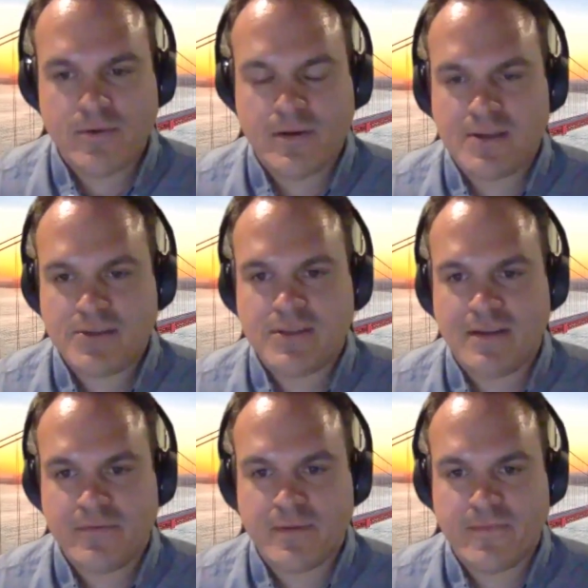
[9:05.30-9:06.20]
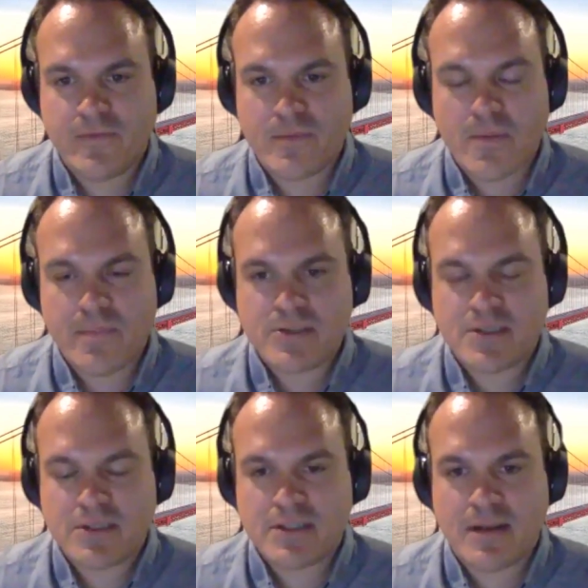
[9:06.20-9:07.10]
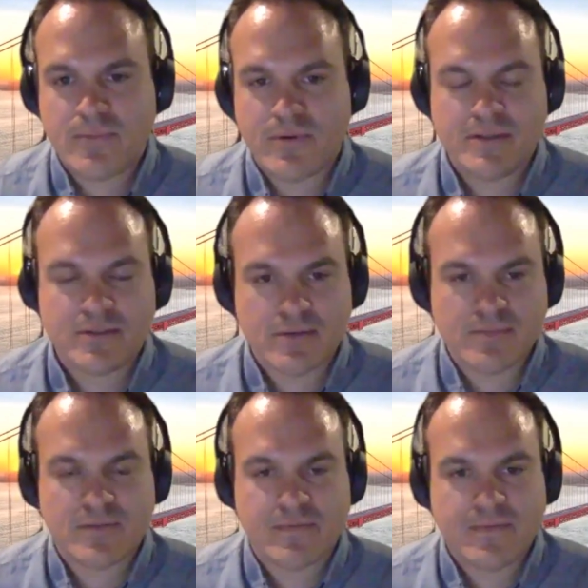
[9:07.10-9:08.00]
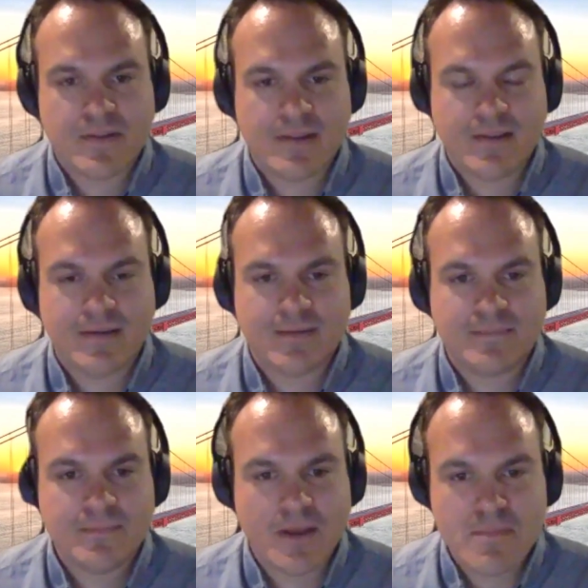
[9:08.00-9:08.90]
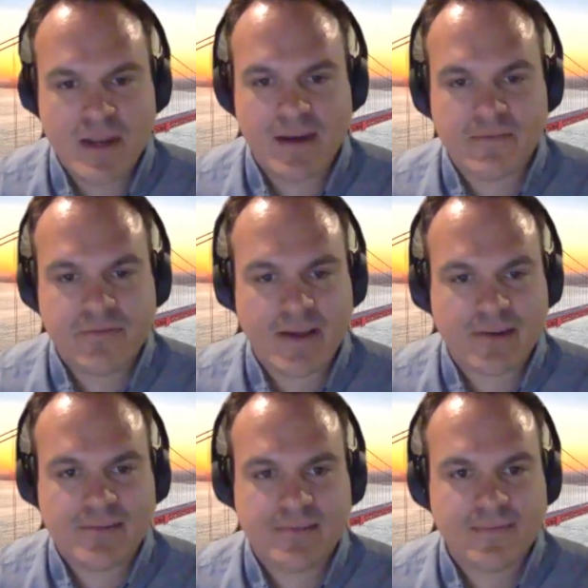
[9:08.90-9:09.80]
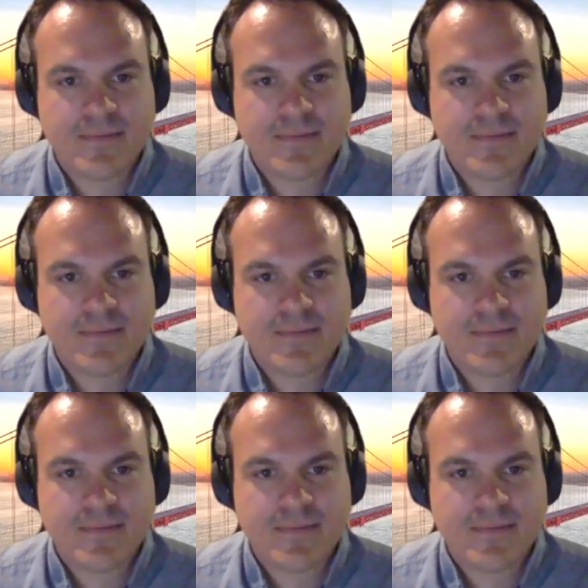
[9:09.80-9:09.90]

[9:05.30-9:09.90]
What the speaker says: you guys seen from a business standpoint in terms of the immediate effects?